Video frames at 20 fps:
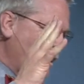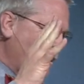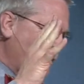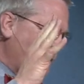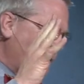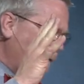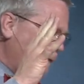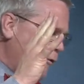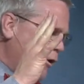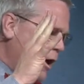
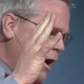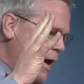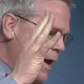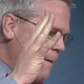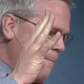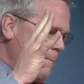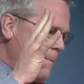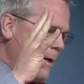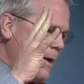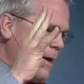
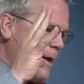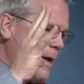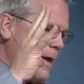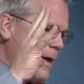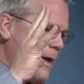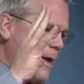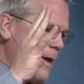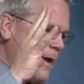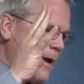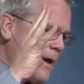from
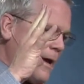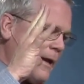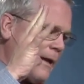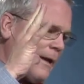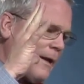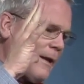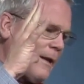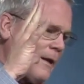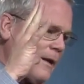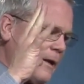
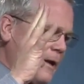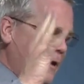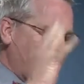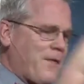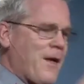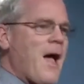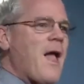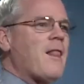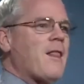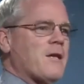
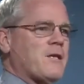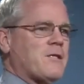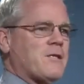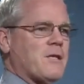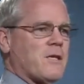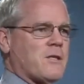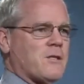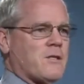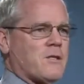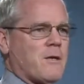
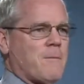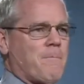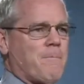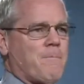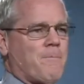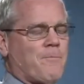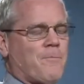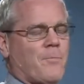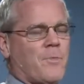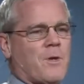
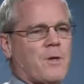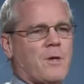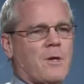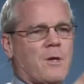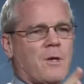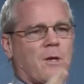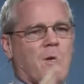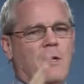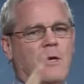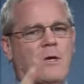Catholicism
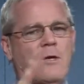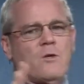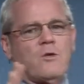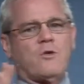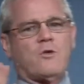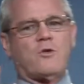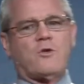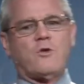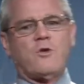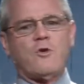
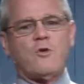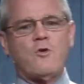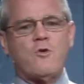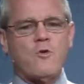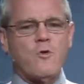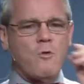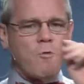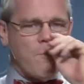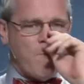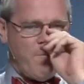
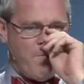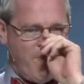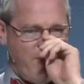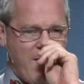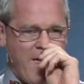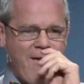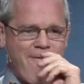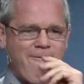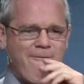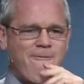to
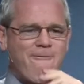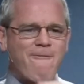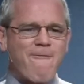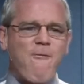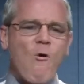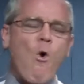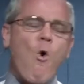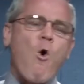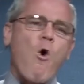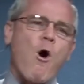a
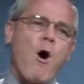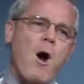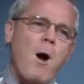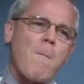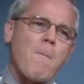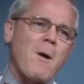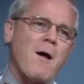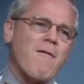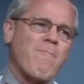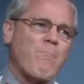
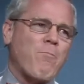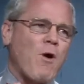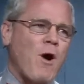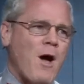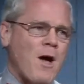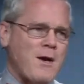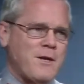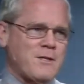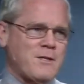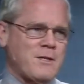form of
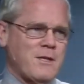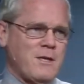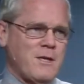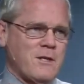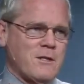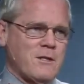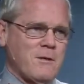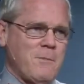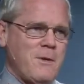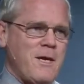
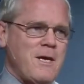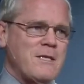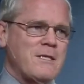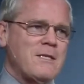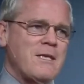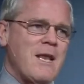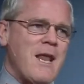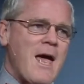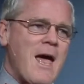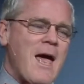Protestantism. He
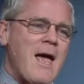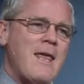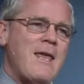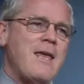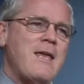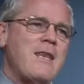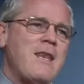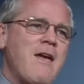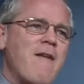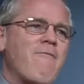
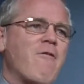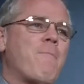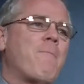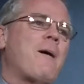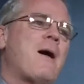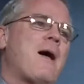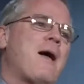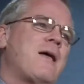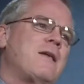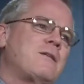never
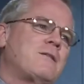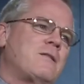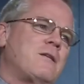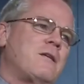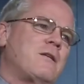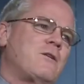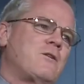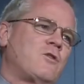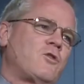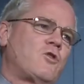buys
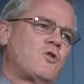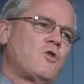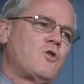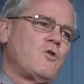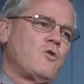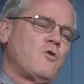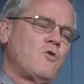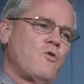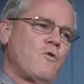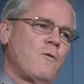
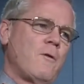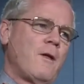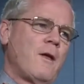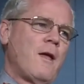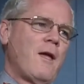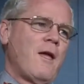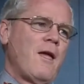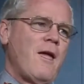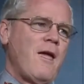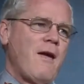into
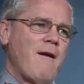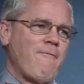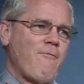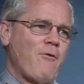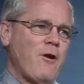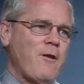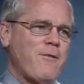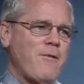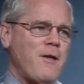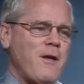
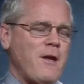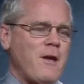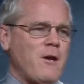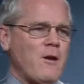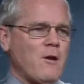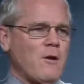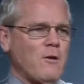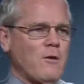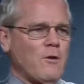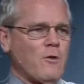
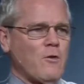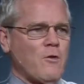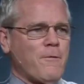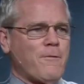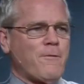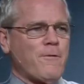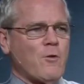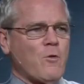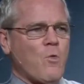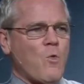everything
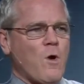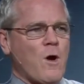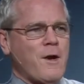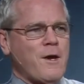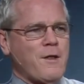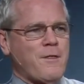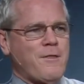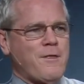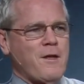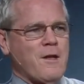Luther
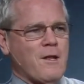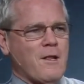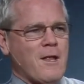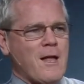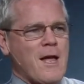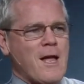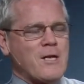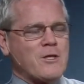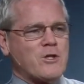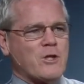wanted
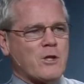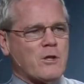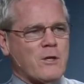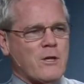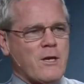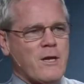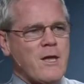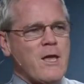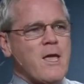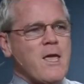
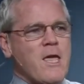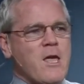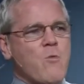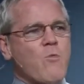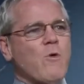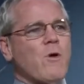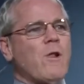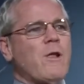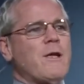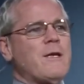theologically. He
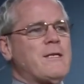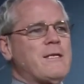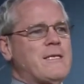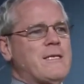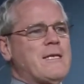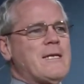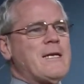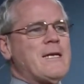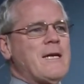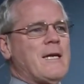really
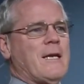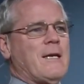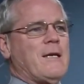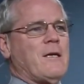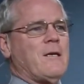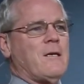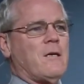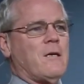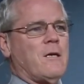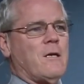did